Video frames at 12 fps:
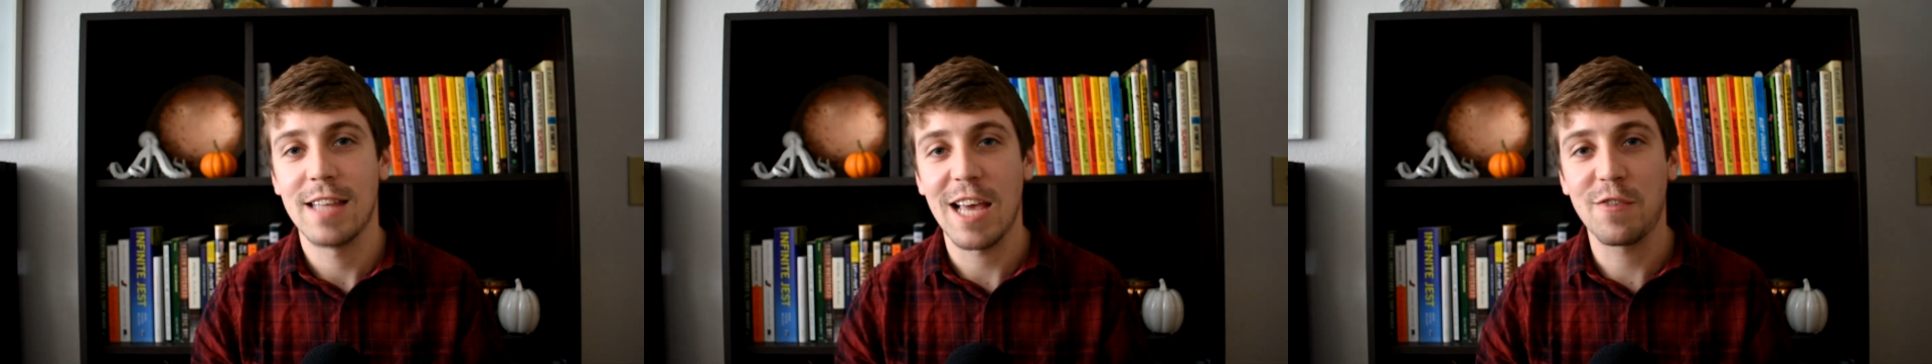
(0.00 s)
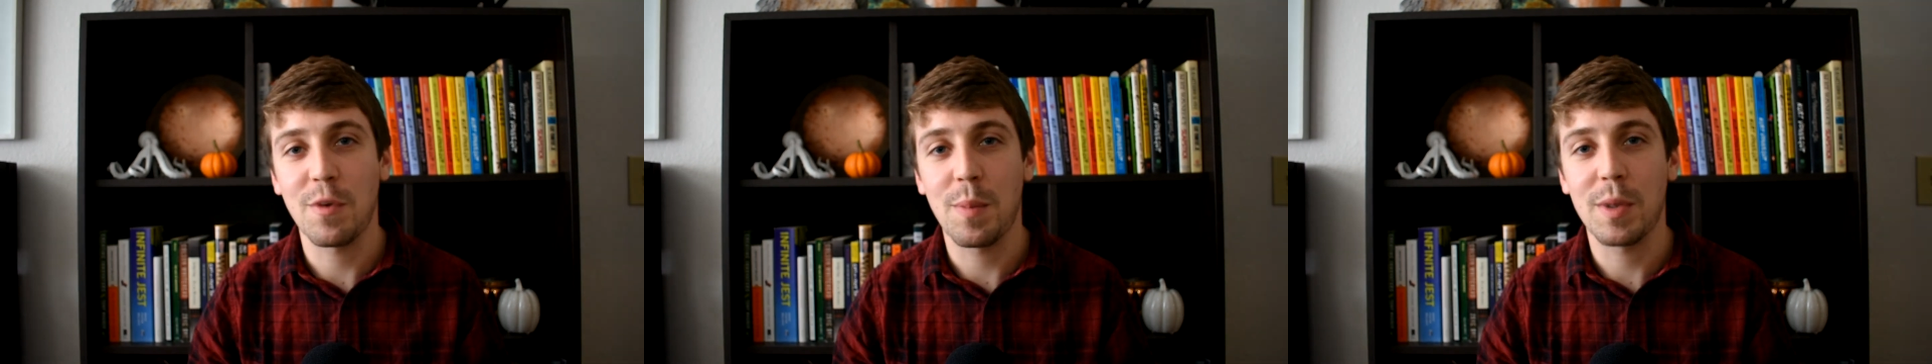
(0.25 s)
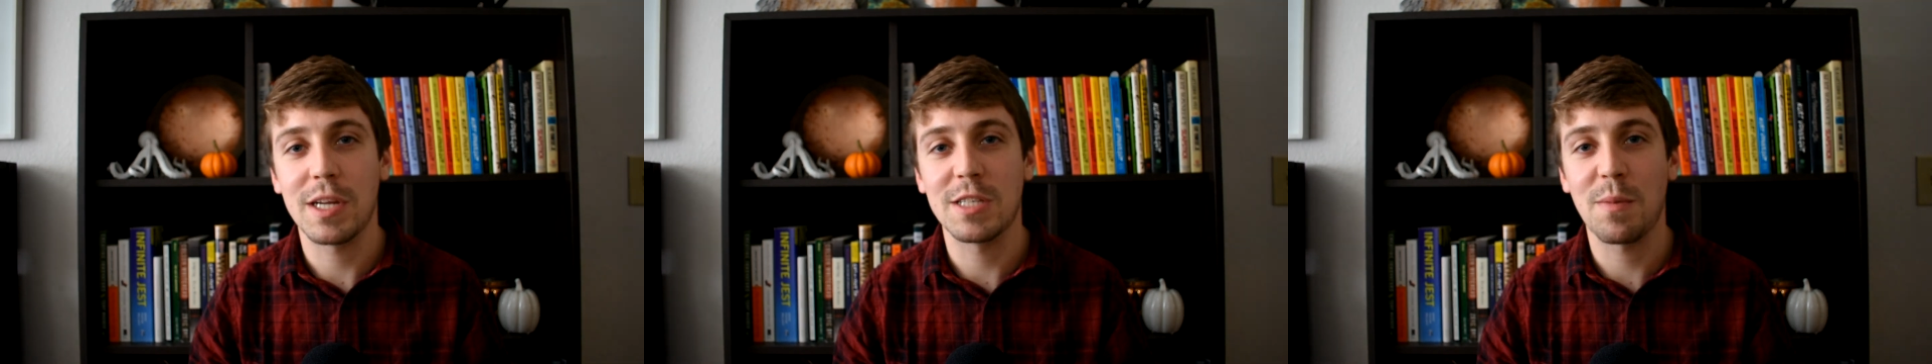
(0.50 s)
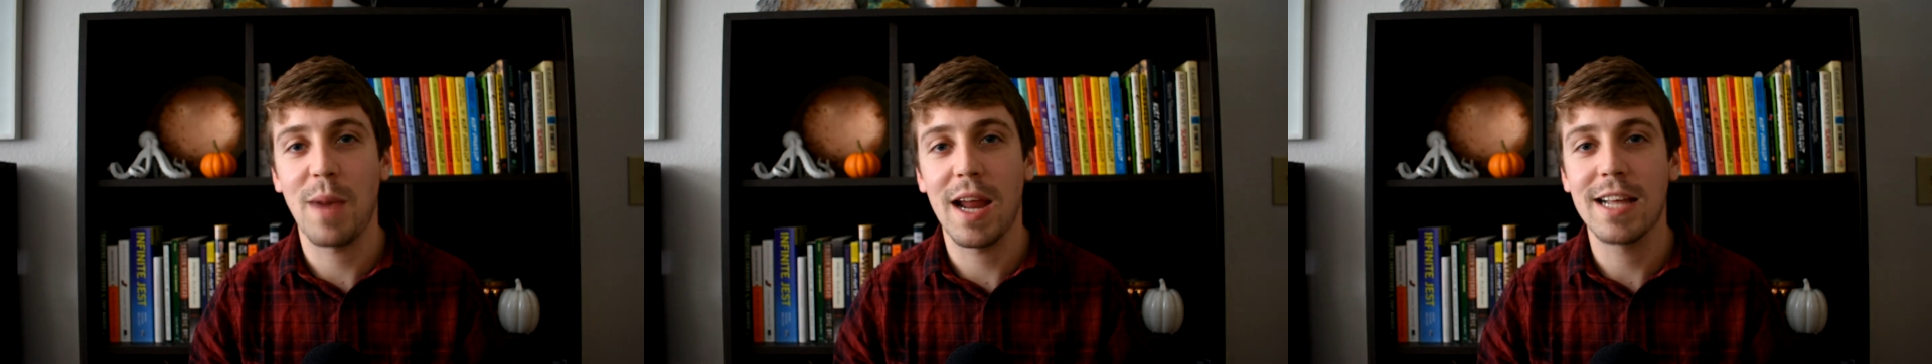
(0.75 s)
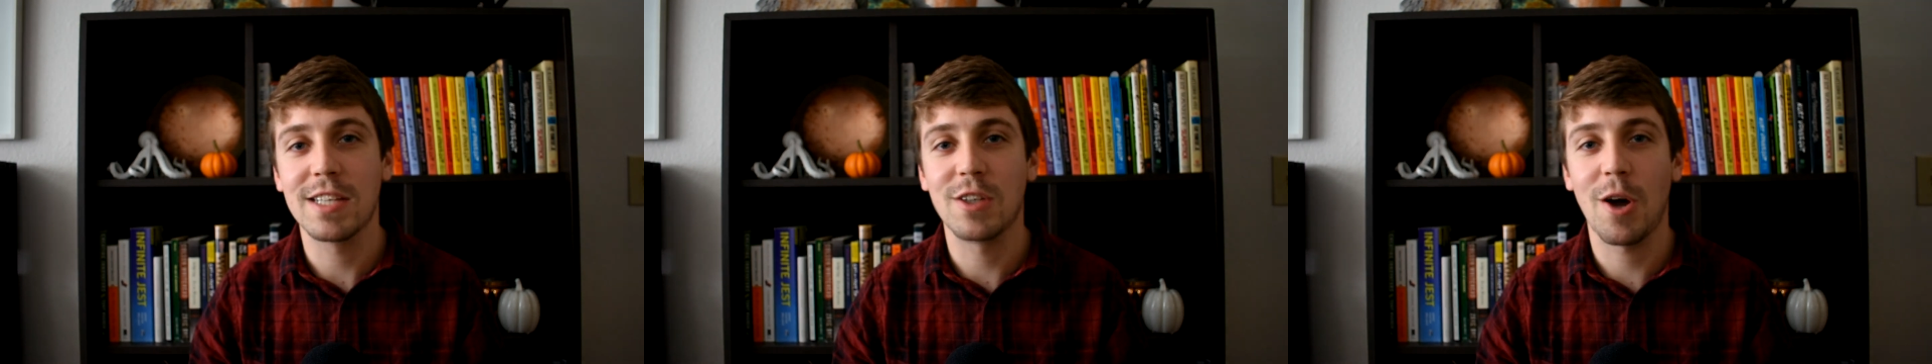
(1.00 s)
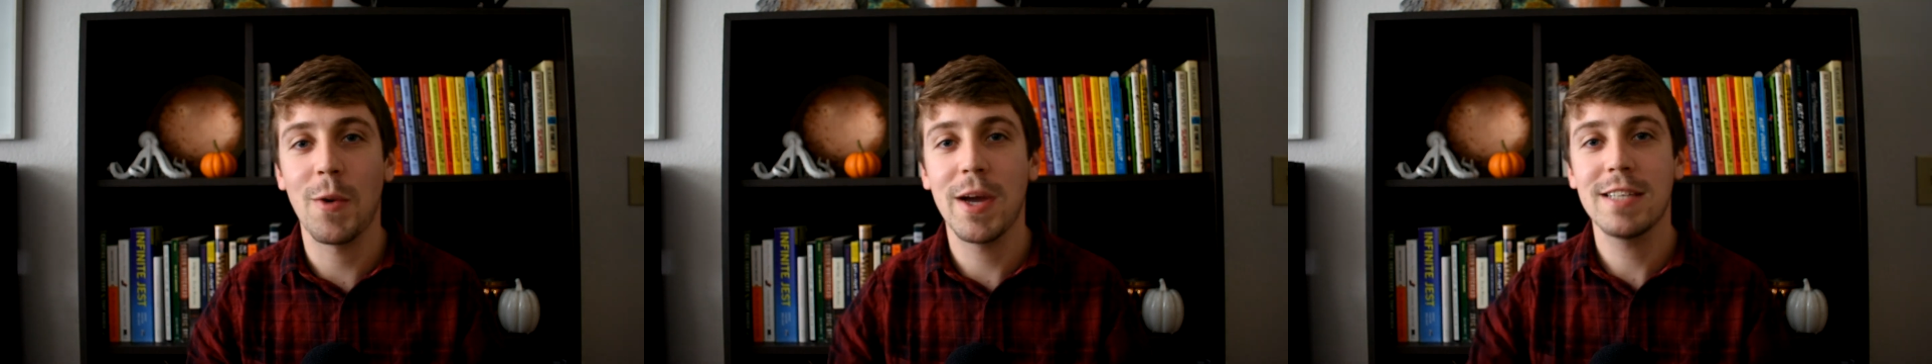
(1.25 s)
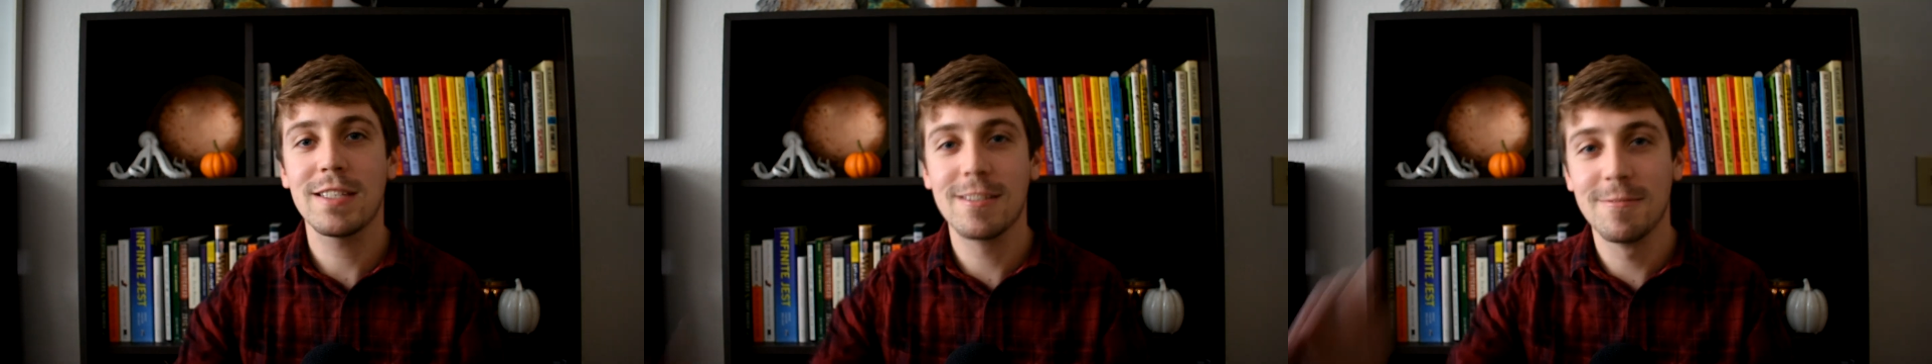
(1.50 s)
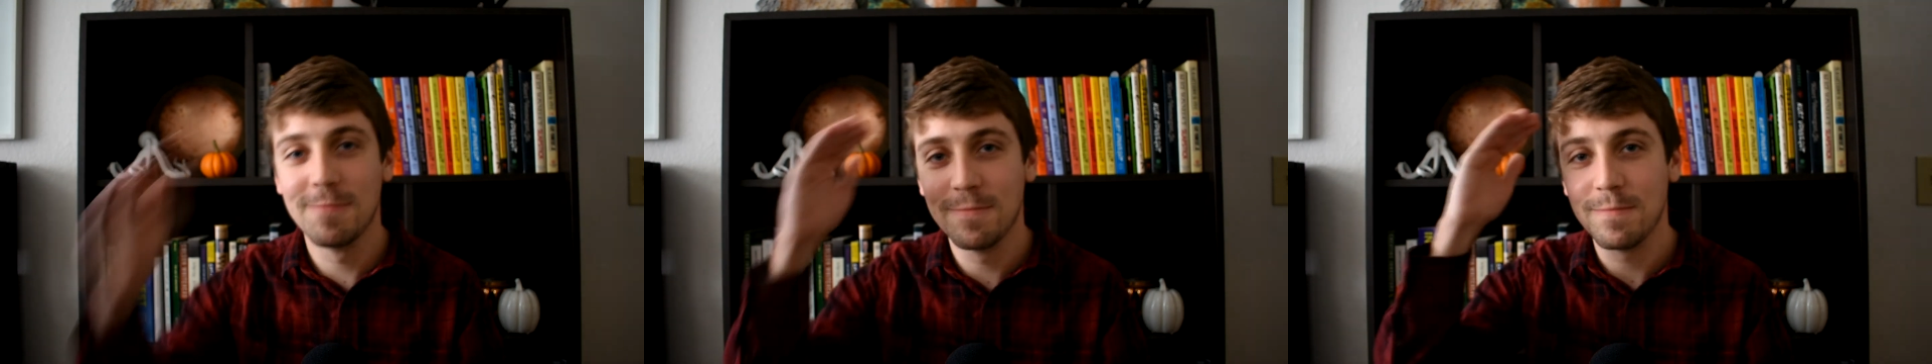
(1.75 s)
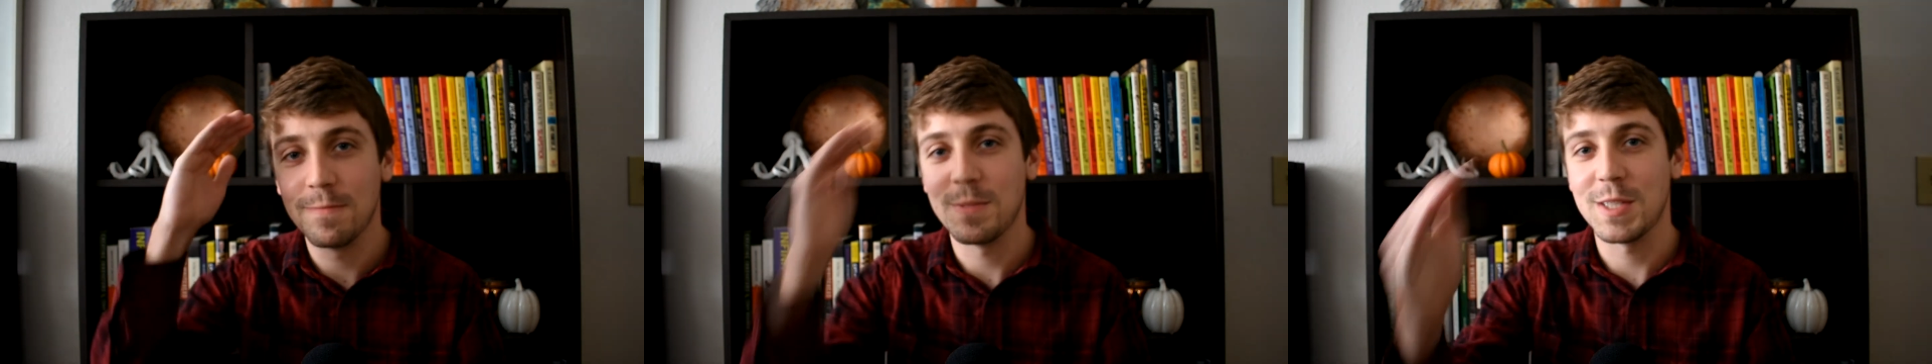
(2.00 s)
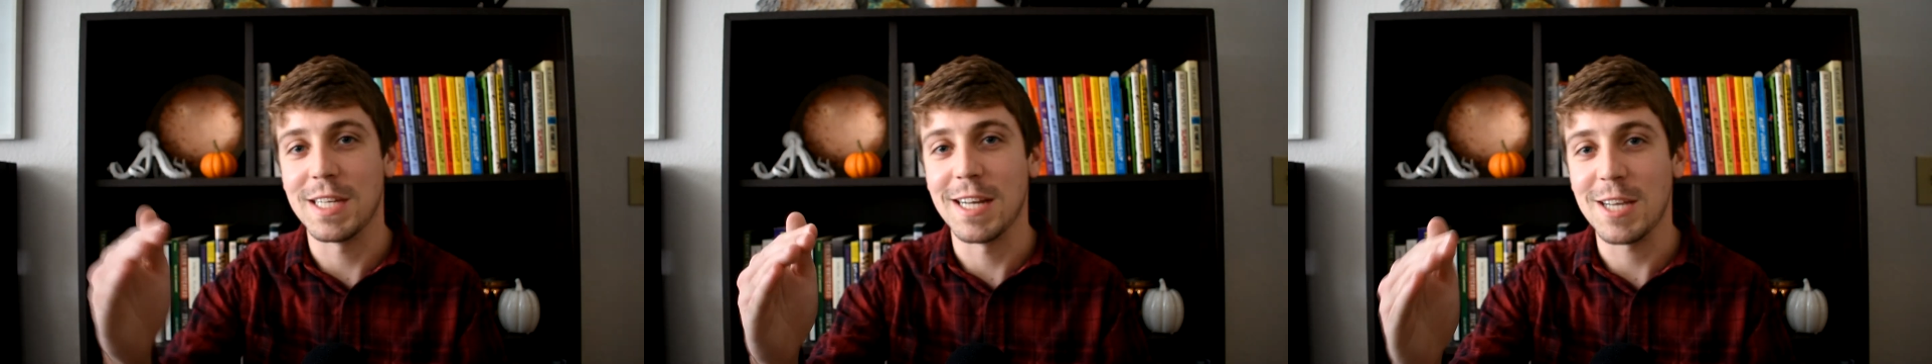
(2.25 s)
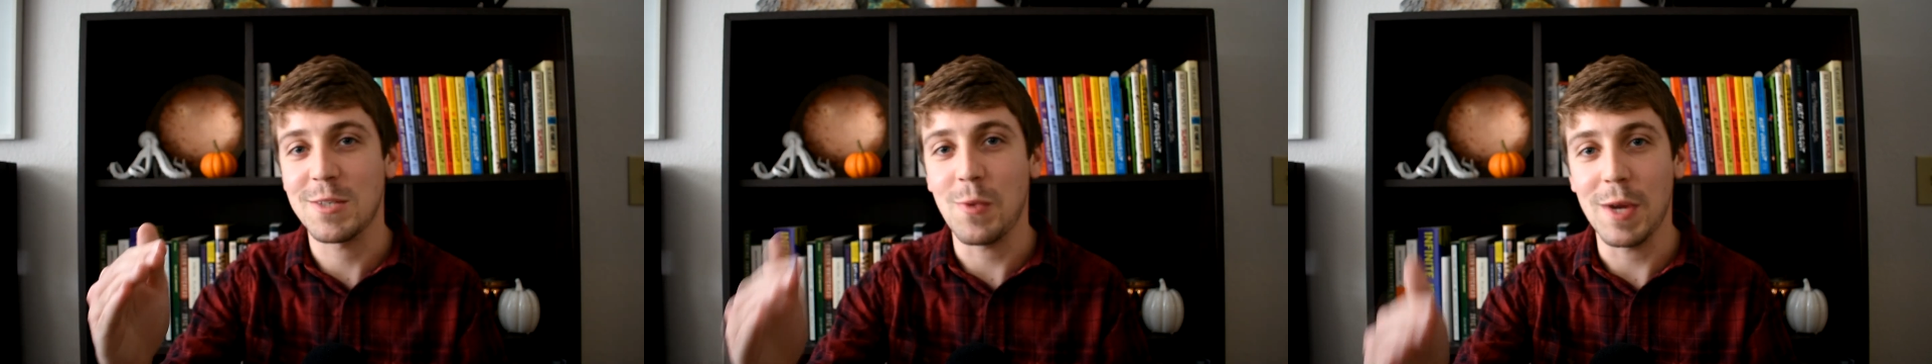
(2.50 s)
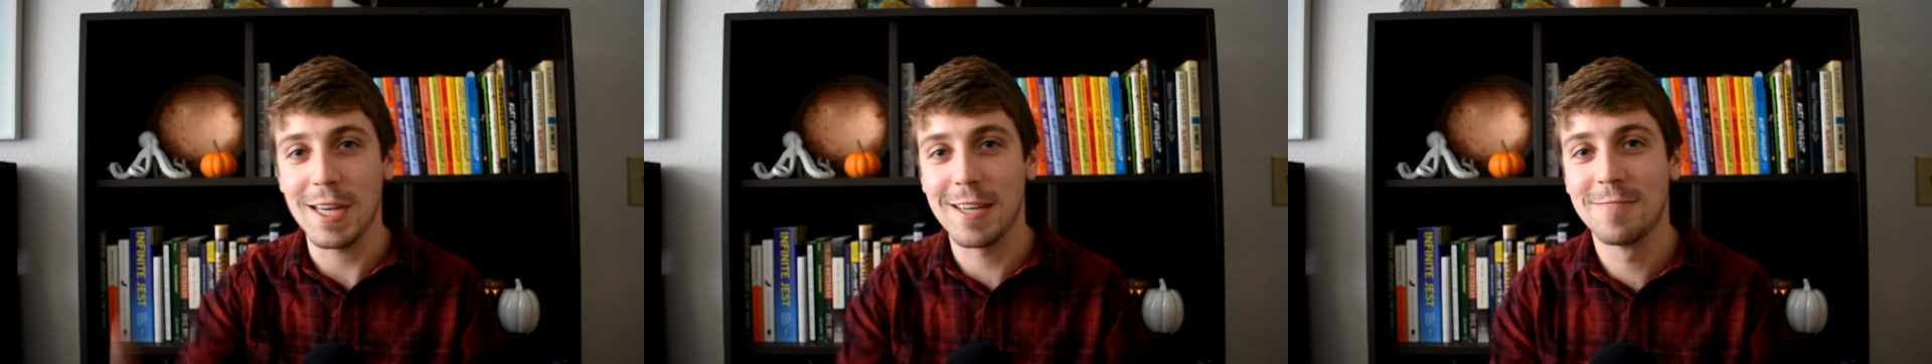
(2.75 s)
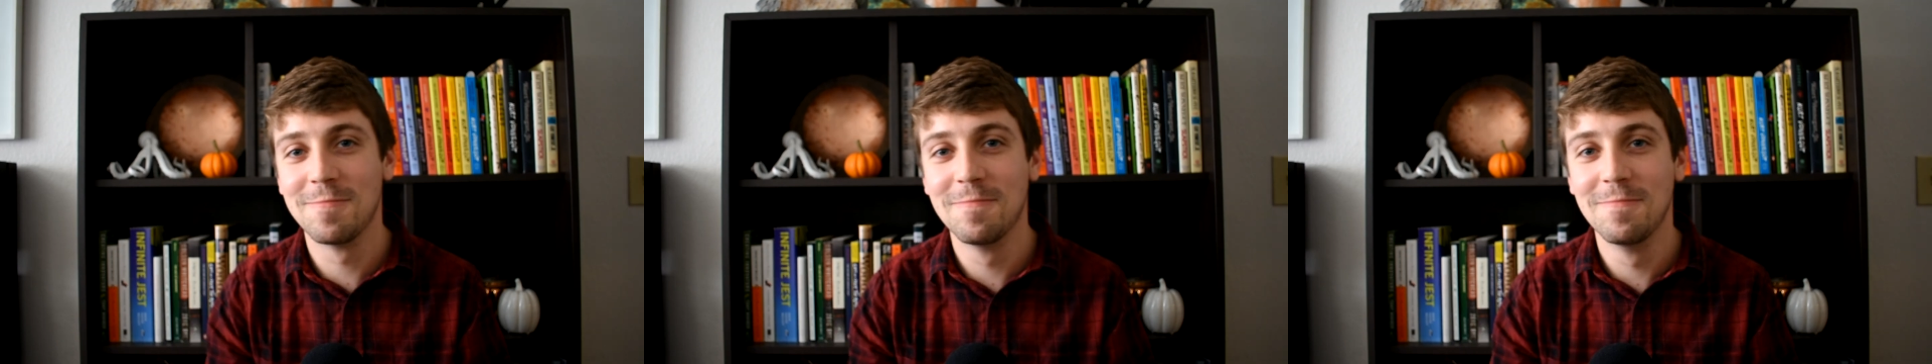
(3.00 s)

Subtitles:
Thanks for participating as always. See you next week.